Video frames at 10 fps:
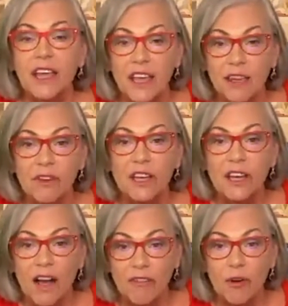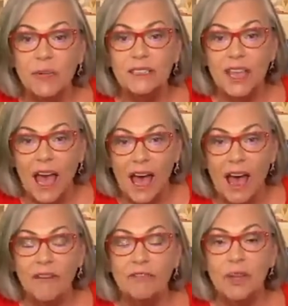Even governments
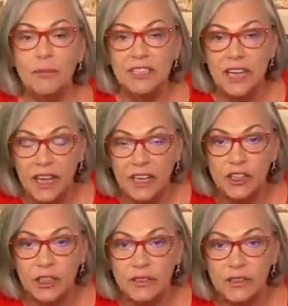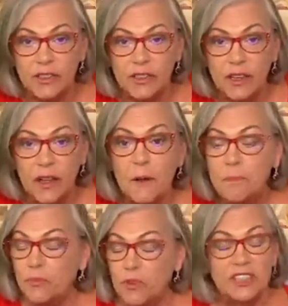have limitations.
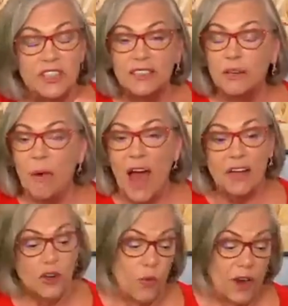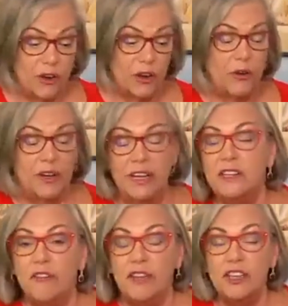It doesn't matter whether you're an
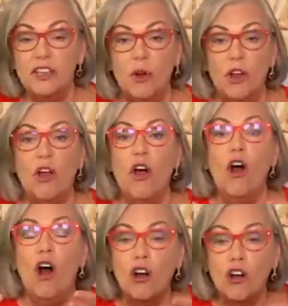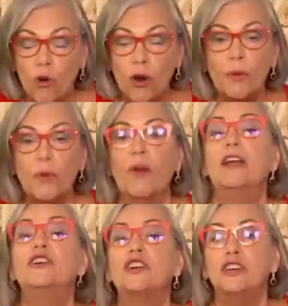individual, a
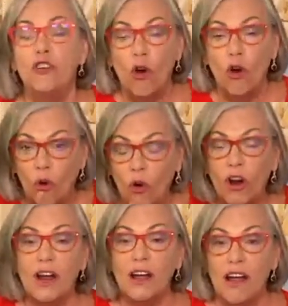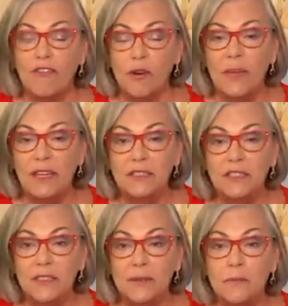corporation, or a
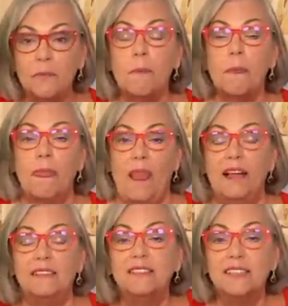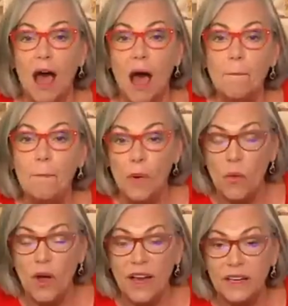government. At some
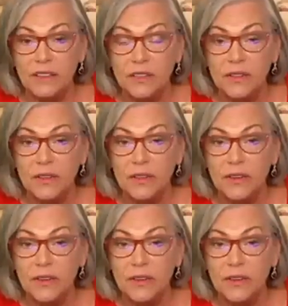point,